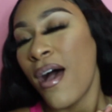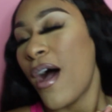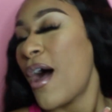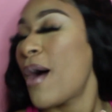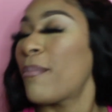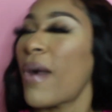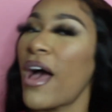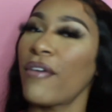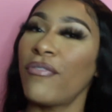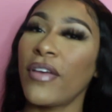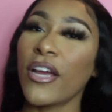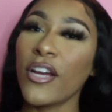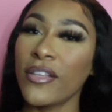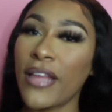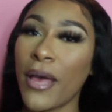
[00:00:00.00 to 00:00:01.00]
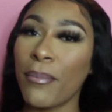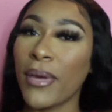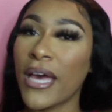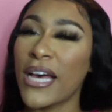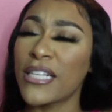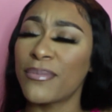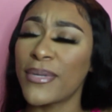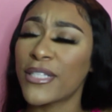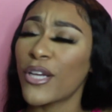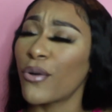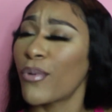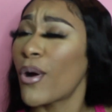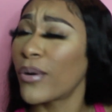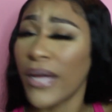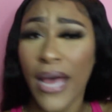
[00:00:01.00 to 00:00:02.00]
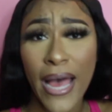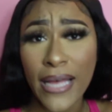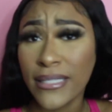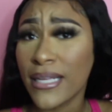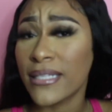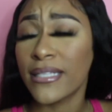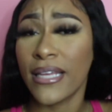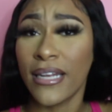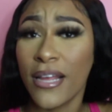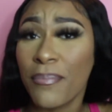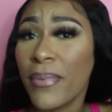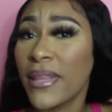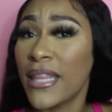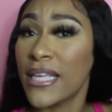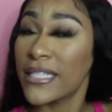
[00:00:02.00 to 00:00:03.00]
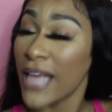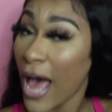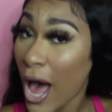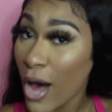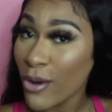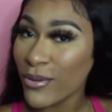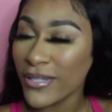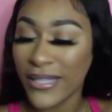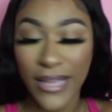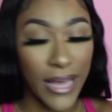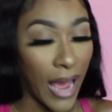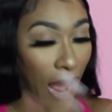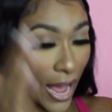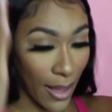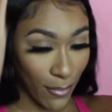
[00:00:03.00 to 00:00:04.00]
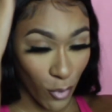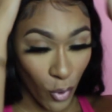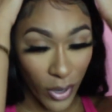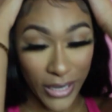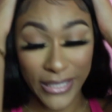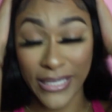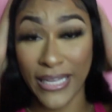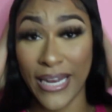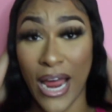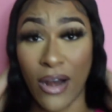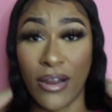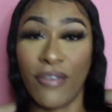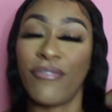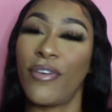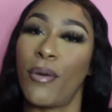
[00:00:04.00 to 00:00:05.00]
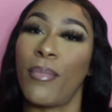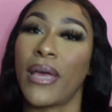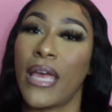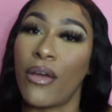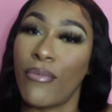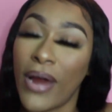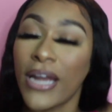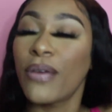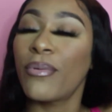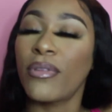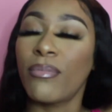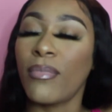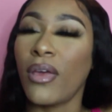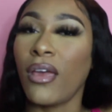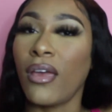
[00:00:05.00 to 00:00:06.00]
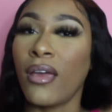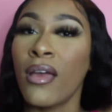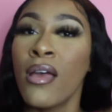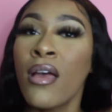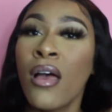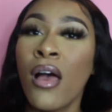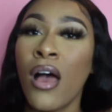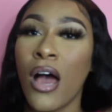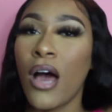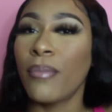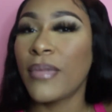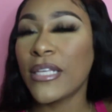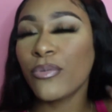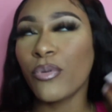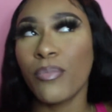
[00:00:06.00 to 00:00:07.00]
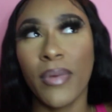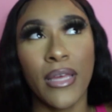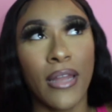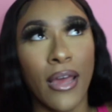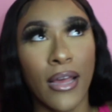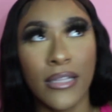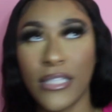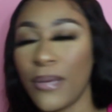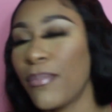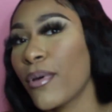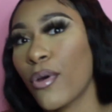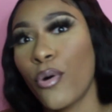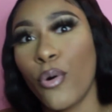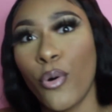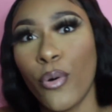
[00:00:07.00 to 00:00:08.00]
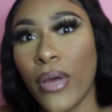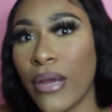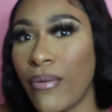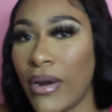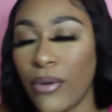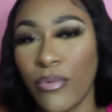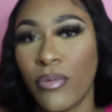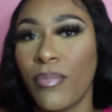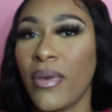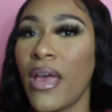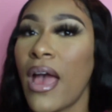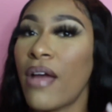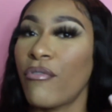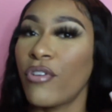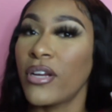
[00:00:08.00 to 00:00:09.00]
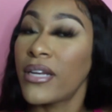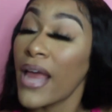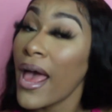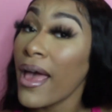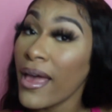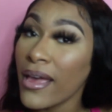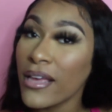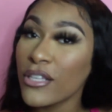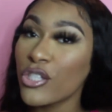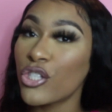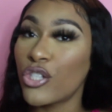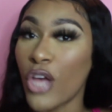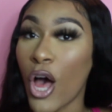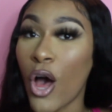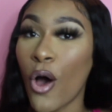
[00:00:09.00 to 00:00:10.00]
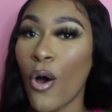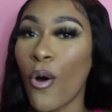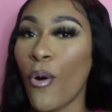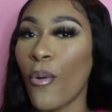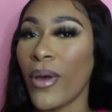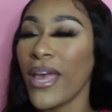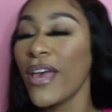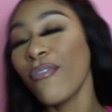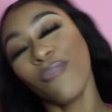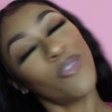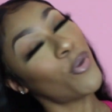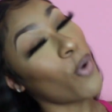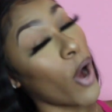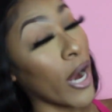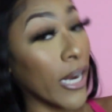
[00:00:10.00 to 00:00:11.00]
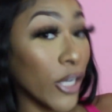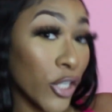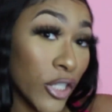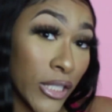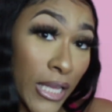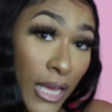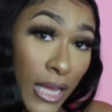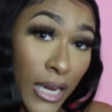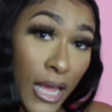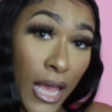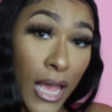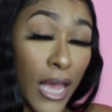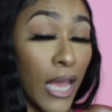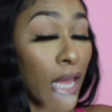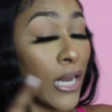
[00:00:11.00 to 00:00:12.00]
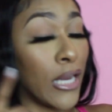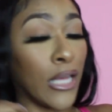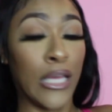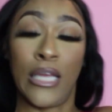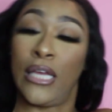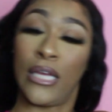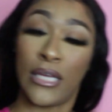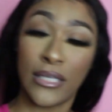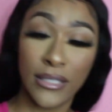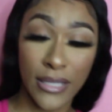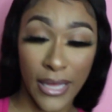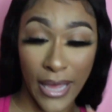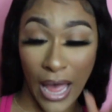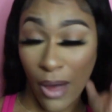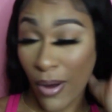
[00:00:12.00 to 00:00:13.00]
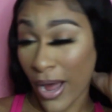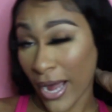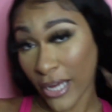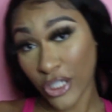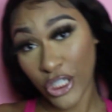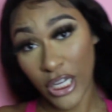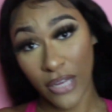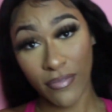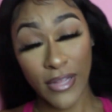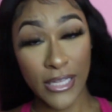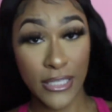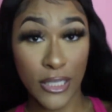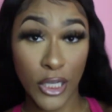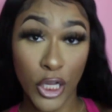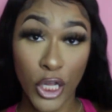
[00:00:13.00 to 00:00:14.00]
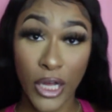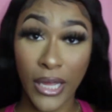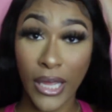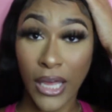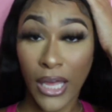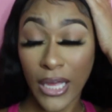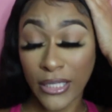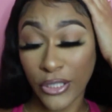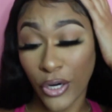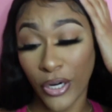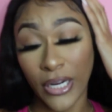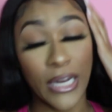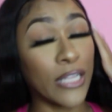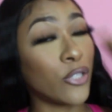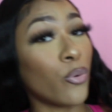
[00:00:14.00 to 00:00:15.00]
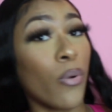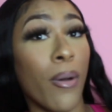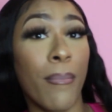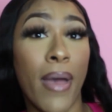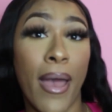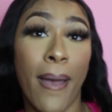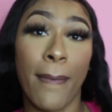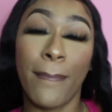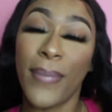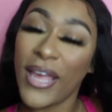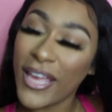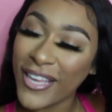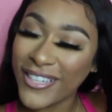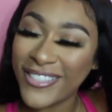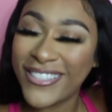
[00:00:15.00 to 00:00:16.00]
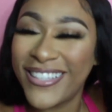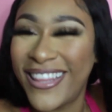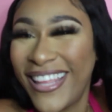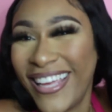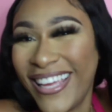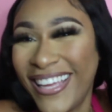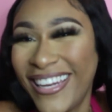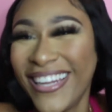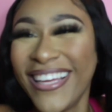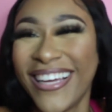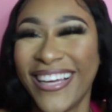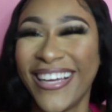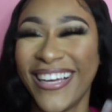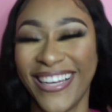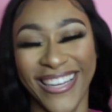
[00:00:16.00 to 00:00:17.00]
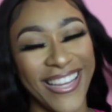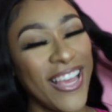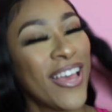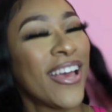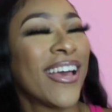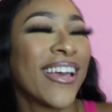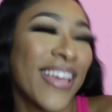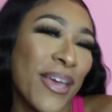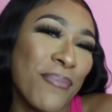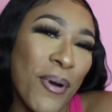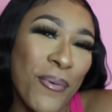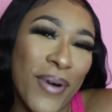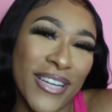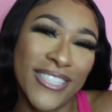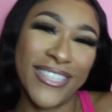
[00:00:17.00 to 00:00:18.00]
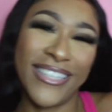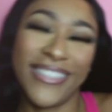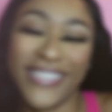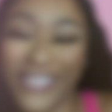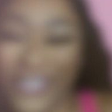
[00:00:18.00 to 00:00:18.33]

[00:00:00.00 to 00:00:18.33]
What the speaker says: I figured that because Miss Corona has us sitting up in this house that I am going to sit down and film a get ready with me. This would be like a typical get ready with me every day. So if you are interested in seeing how I achieve this look and turn it into a bad bitch, then keep on watching.